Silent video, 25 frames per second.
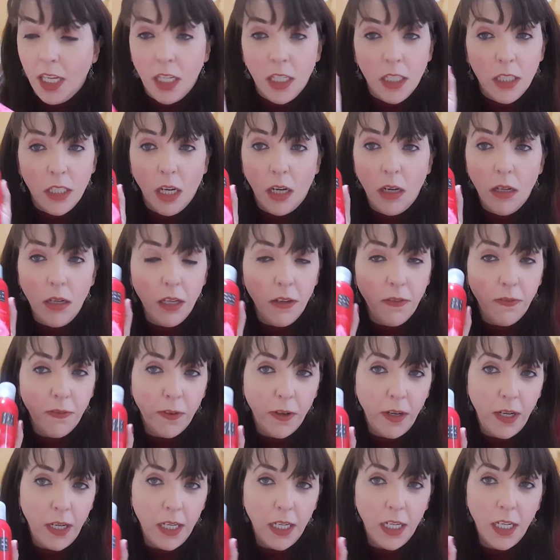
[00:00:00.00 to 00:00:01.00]
Totally
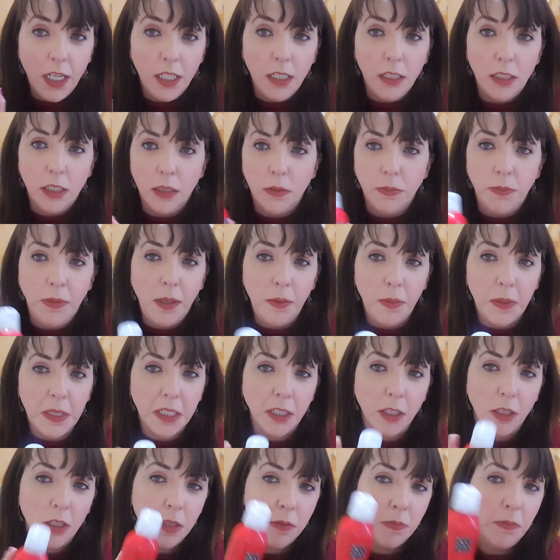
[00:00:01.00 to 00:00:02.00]
free. It just maybe
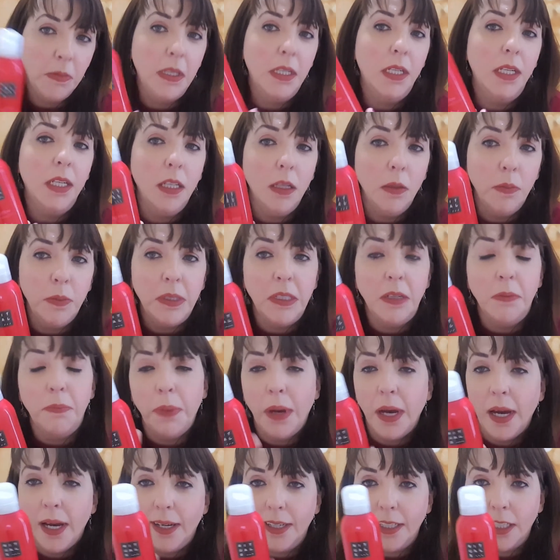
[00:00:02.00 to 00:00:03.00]
cost me a little bit of
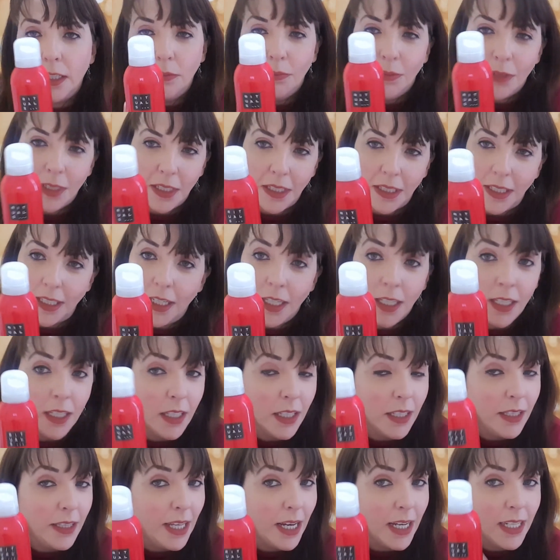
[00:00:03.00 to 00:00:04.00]
parking money,
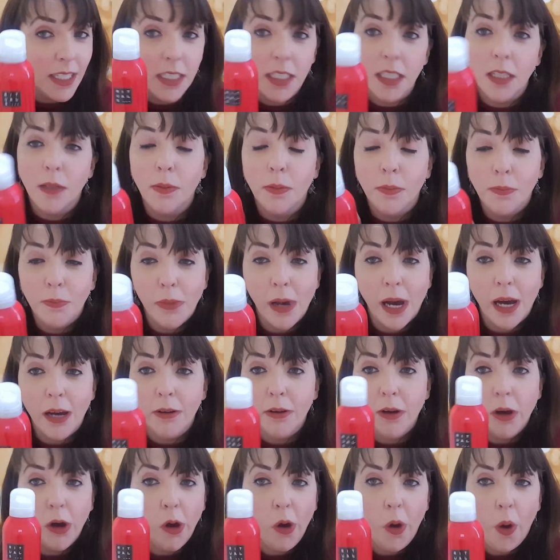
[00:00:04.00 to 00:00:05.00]
and that's
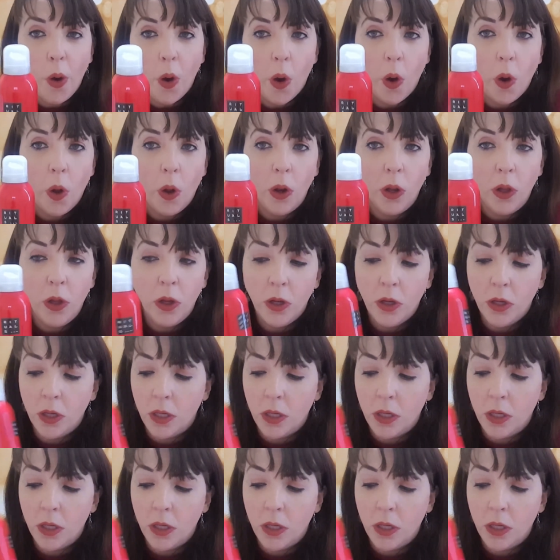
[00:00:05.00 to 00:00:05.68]
about all.